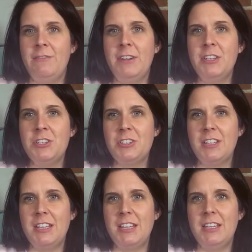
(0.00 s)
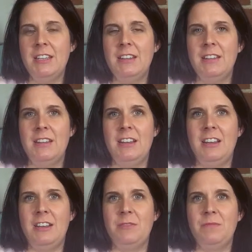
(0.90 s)
Eventually,
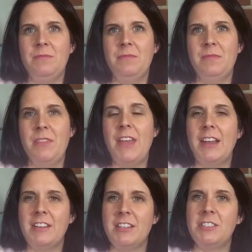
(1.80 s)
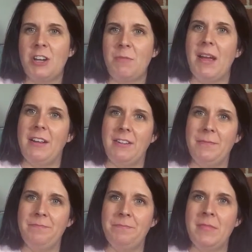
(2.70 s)
um, that does turn back
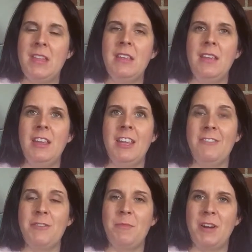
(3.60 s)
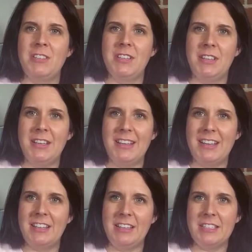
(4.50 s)
on. If the person can
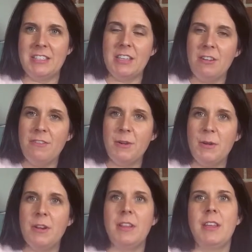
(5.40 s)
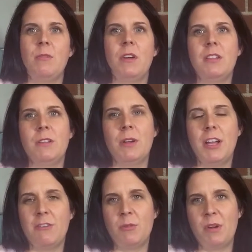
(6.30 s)
get clean and sober and they work their
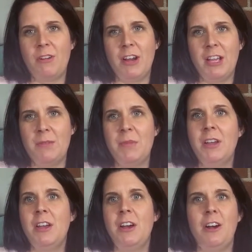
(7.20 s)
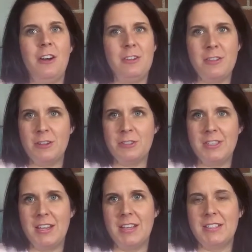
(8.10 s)
recovery program, all
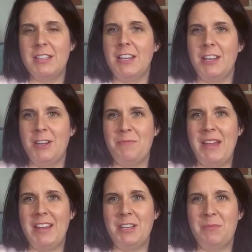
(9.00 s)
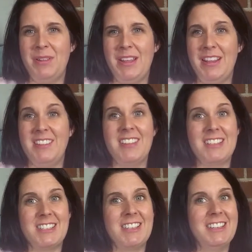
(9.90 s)
those things can come back into play.
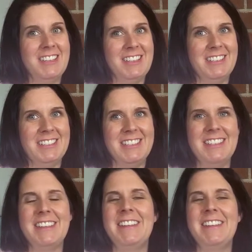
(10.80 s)
That's the good news.